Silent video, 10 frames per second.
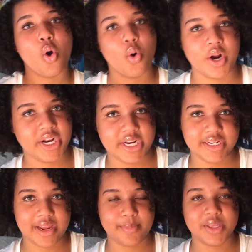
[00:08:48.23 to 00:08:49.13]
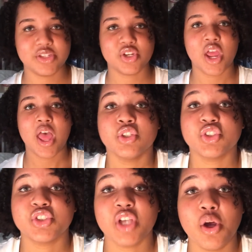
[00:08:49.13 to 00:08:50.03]
or heat damage.
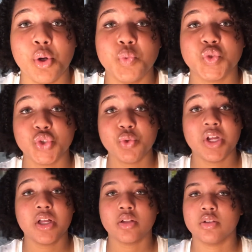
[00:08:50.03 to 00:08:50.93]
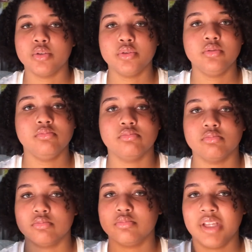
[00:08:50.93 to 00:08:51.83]
So to conclude,
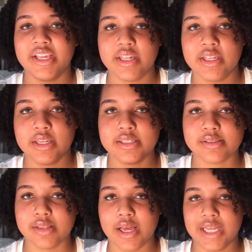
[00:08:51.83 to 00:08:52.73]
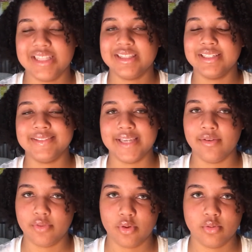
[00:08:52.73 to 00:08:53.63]
heat is not the
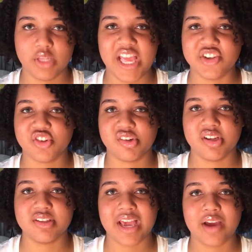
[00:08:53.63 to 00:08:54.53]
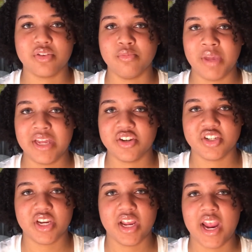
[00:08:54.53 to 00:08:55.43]
devil. It's just how you manage
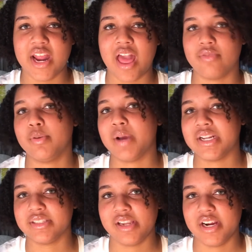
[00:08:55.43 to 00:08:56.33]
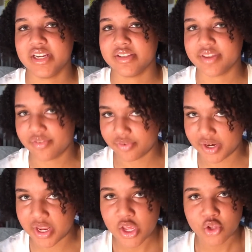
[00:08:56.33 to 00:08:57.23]
it, and everybody's hair is different.
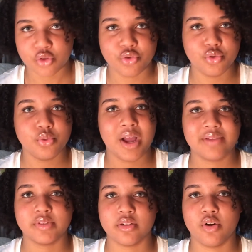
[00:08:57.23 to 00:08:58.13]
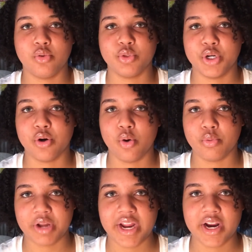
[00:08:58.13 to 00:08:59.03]
You have to know your
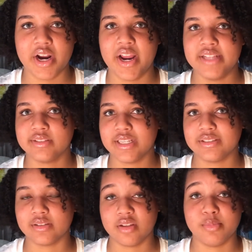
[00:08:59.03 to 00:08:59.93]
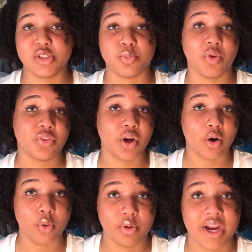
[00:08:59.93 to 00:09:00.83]
own hair and test the limits with your
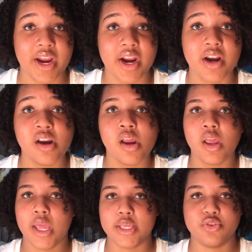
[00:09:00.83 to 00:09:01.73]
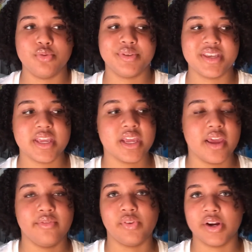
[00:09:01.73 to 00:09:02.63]
own hair and use heat
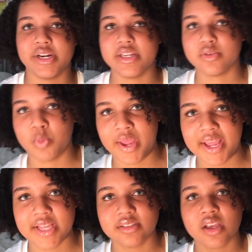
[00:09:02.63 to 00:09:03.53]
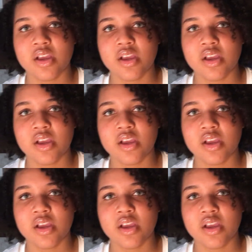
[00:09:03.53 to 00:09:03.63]
in various ways